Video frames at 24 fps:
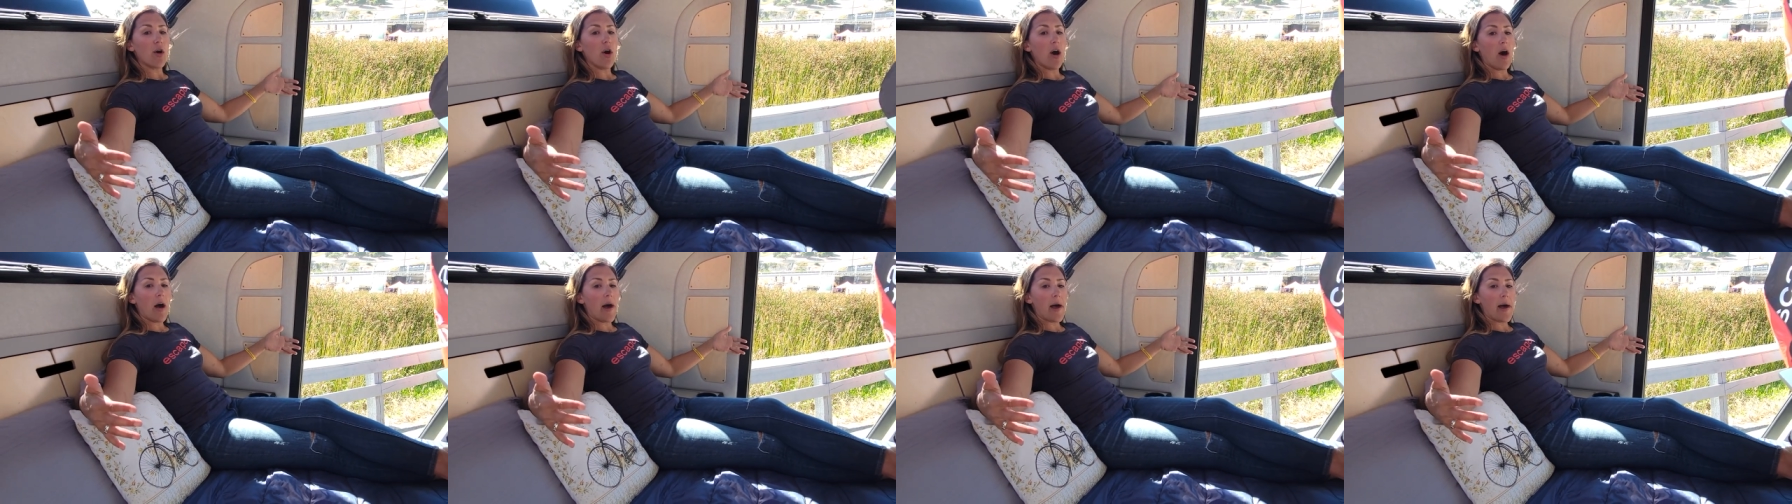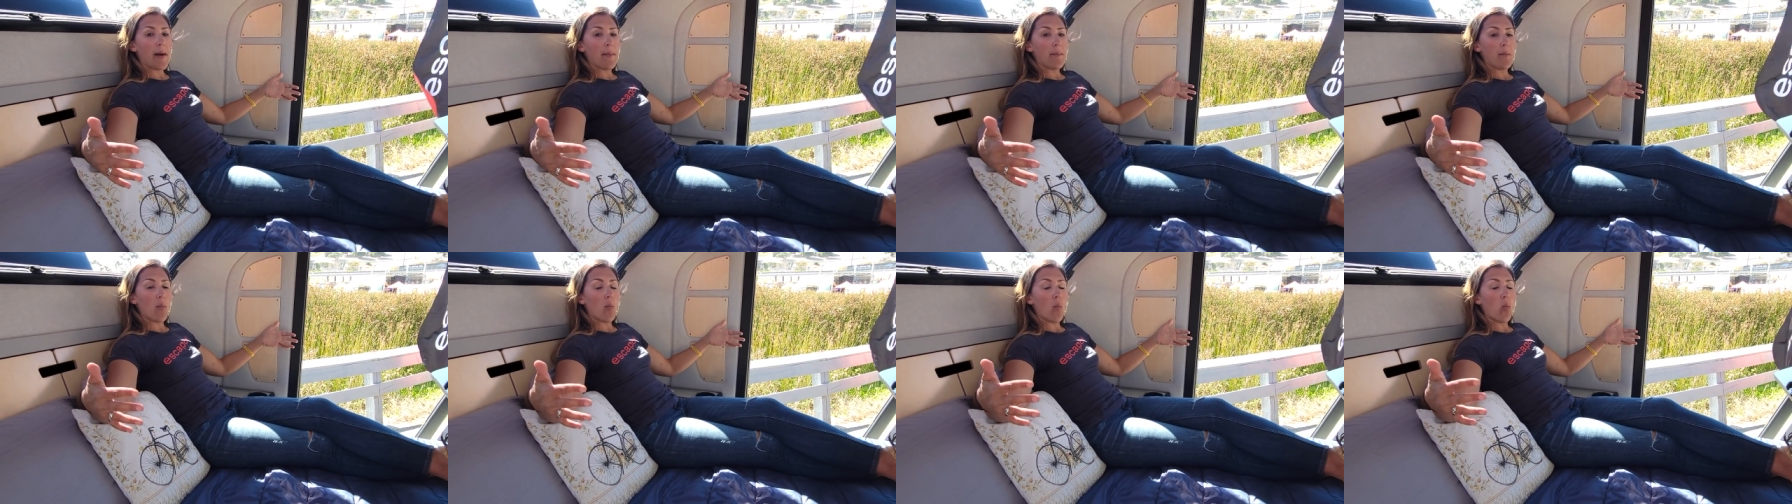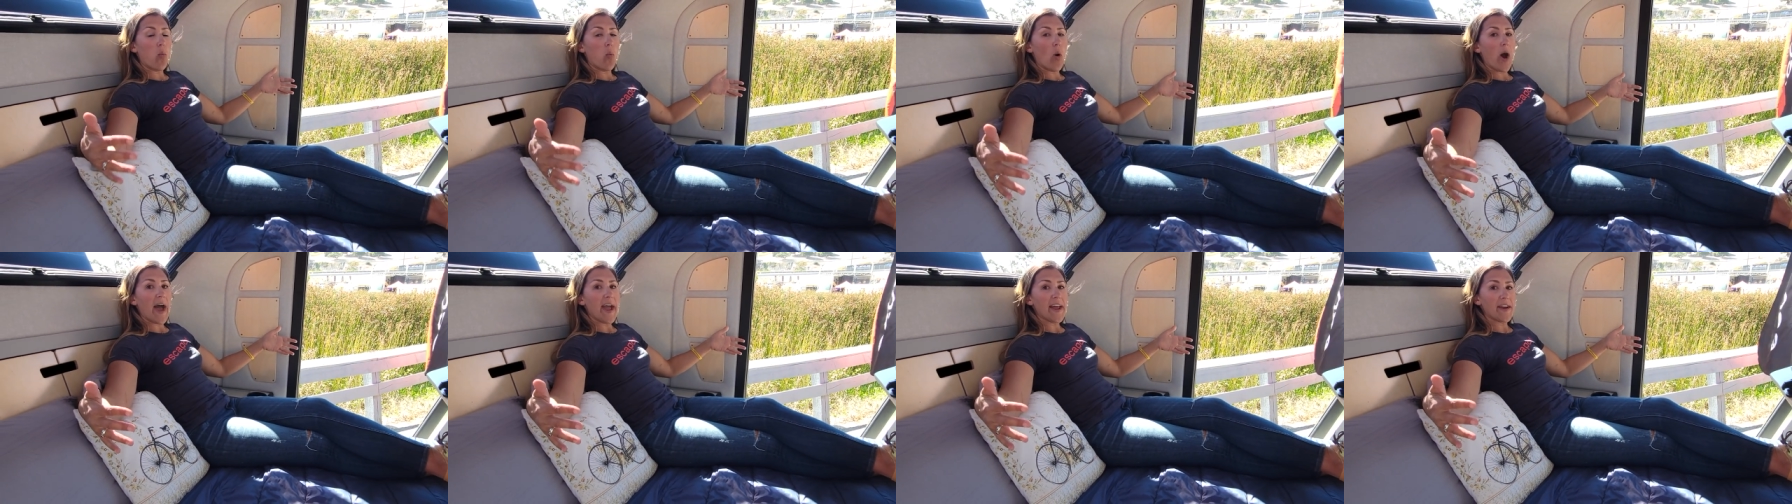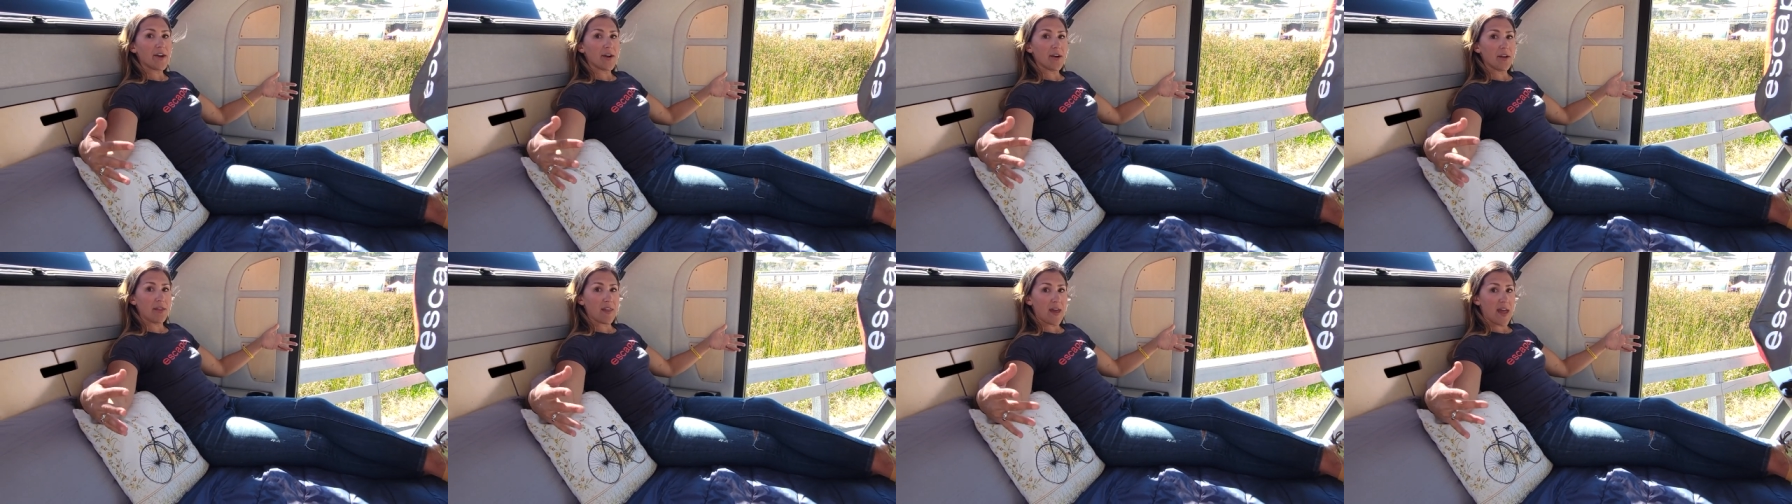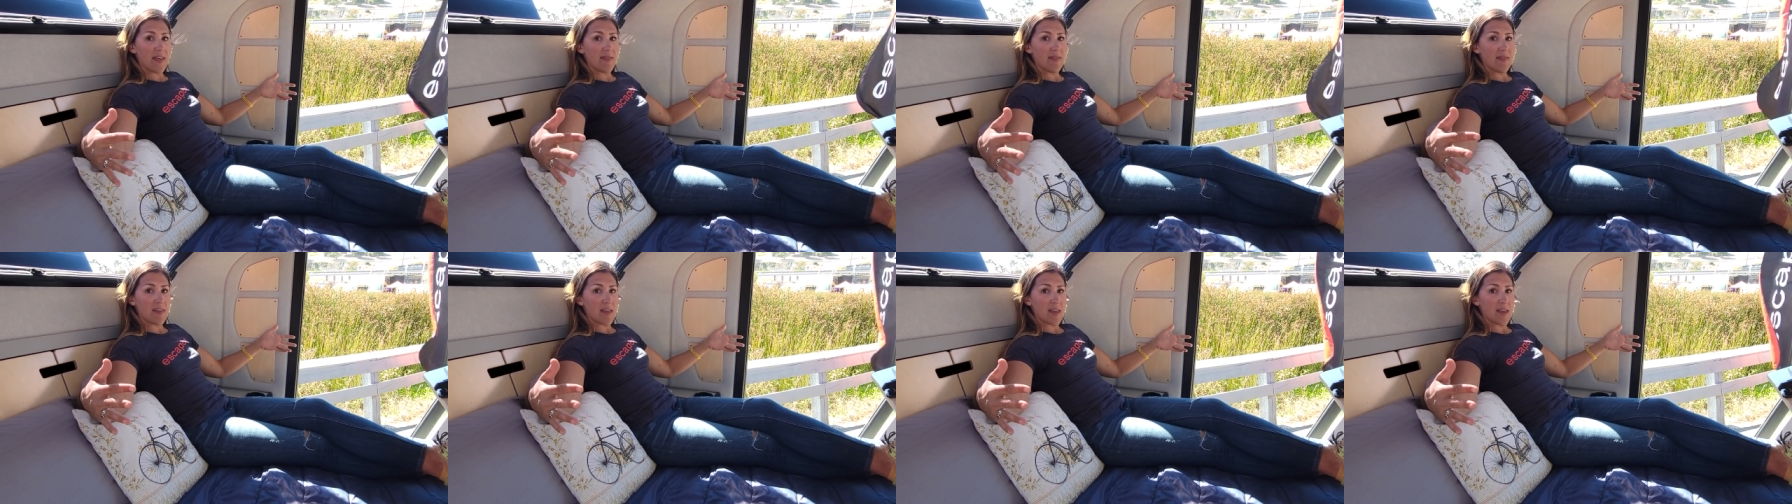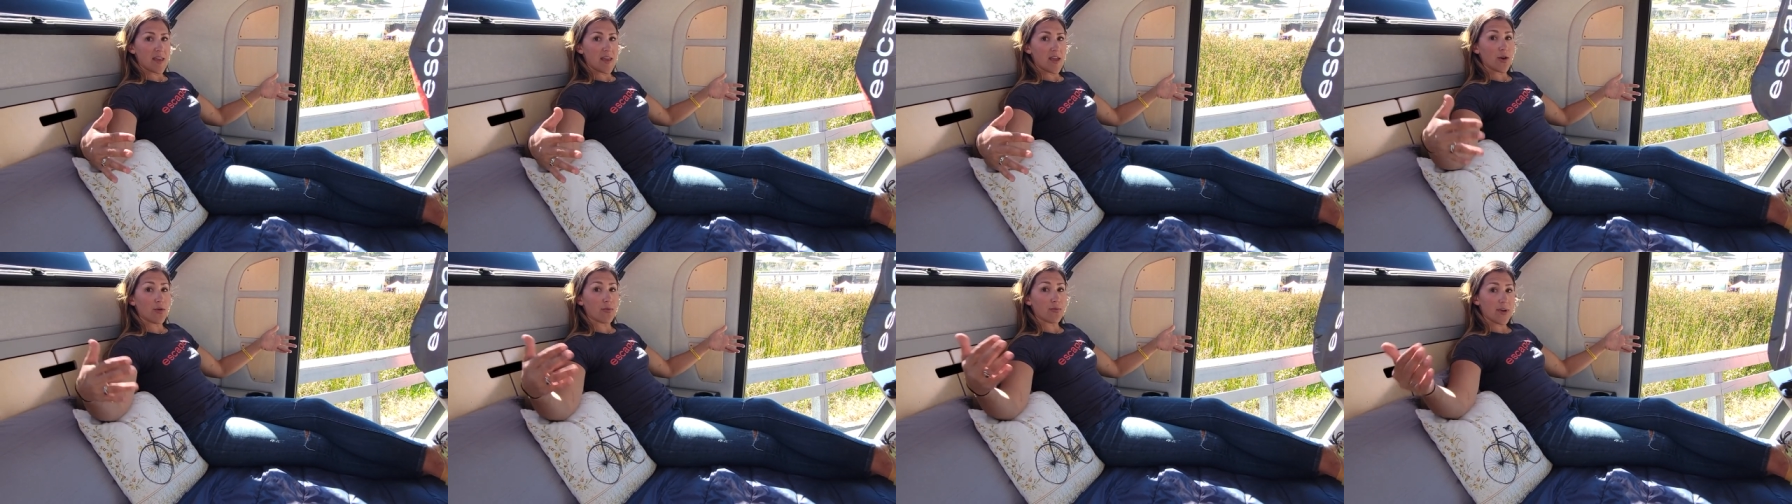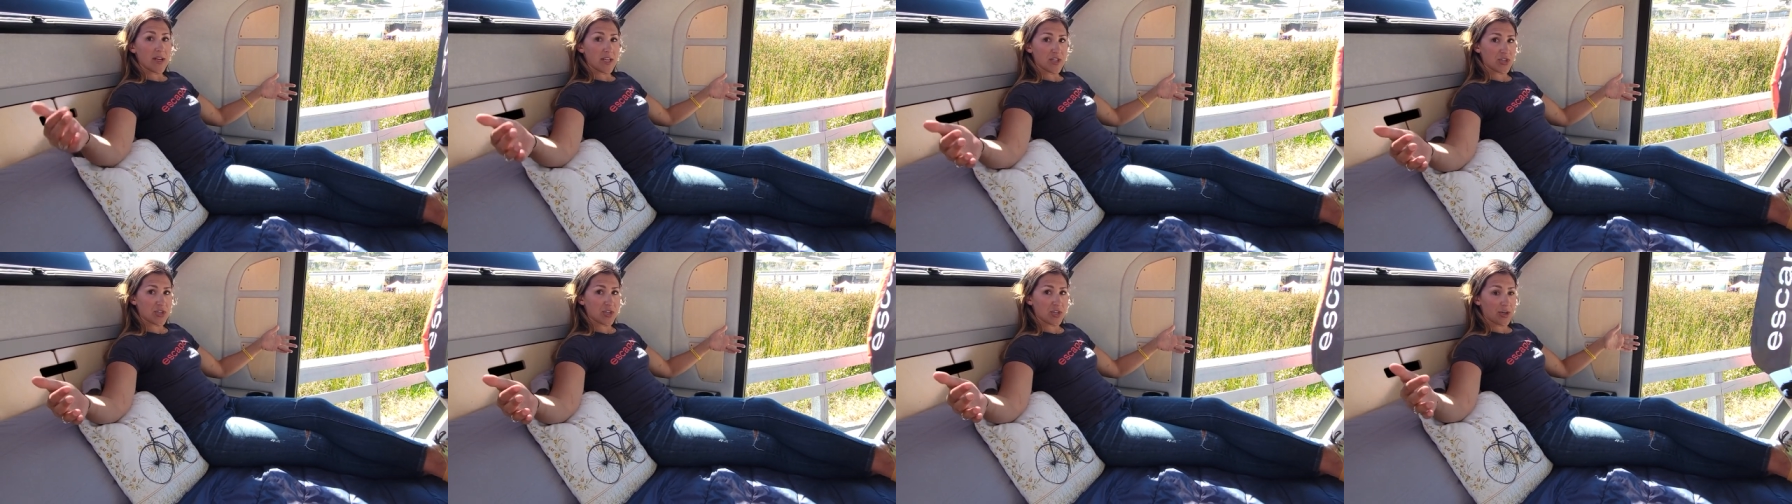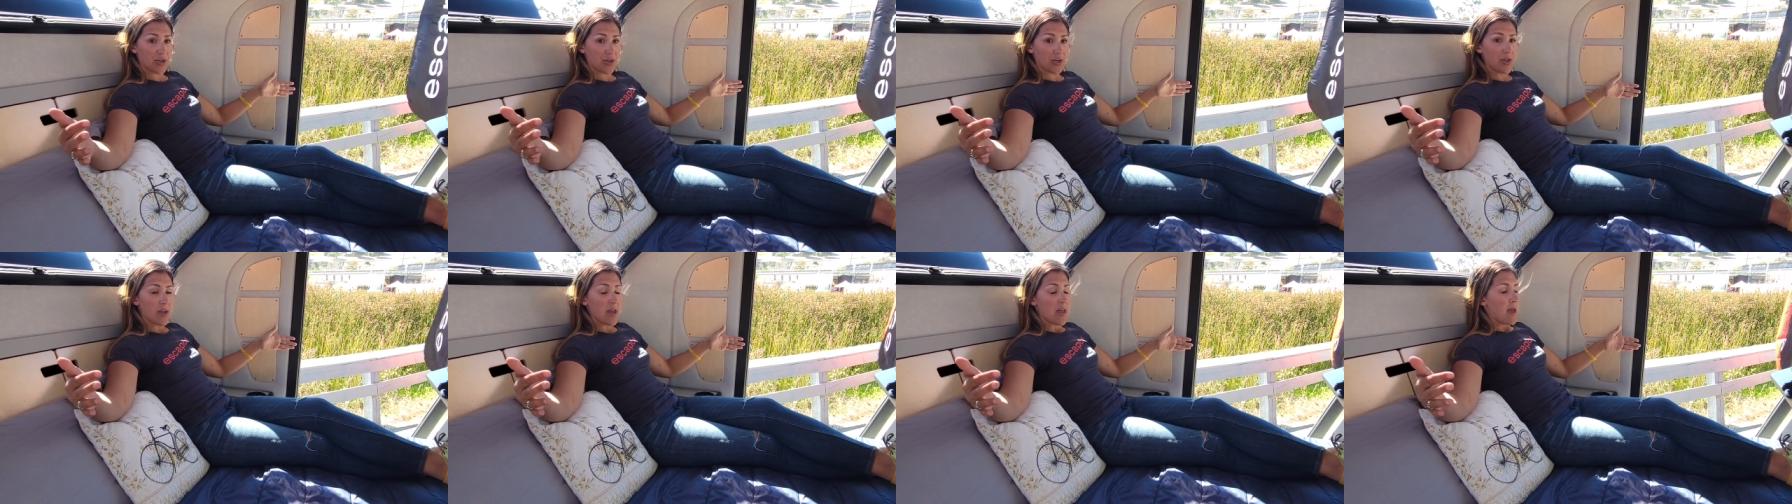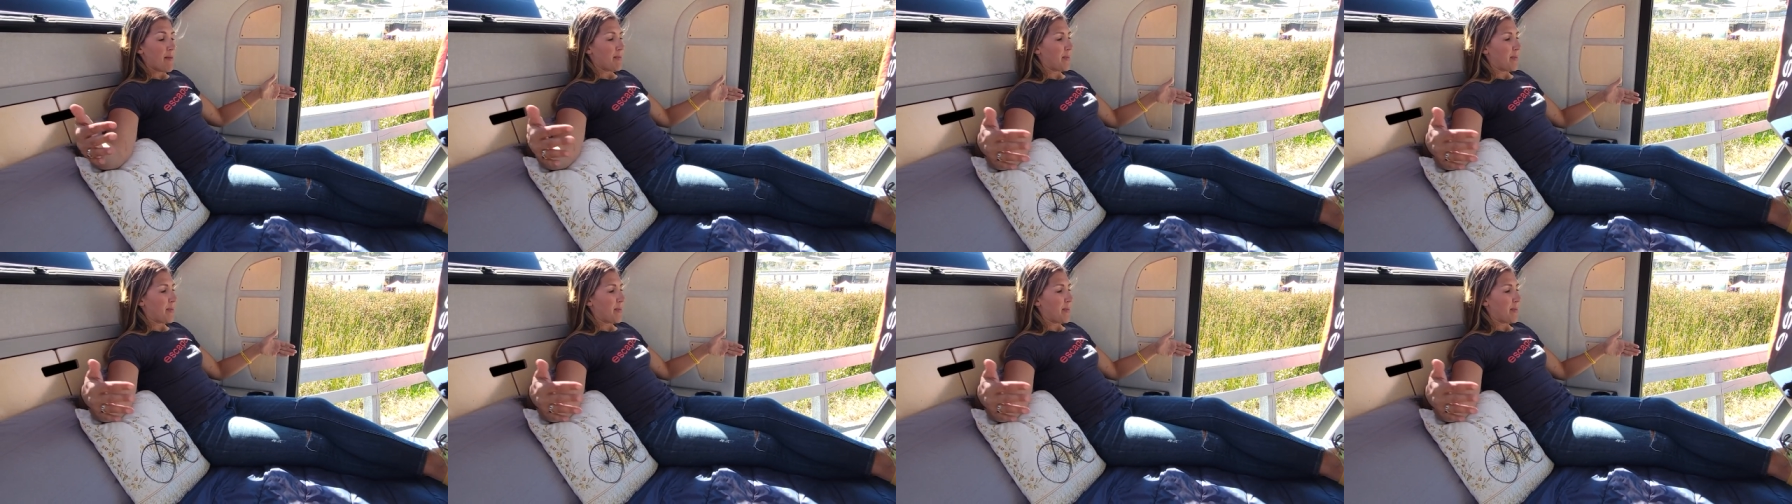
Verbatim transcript: um, wider than the original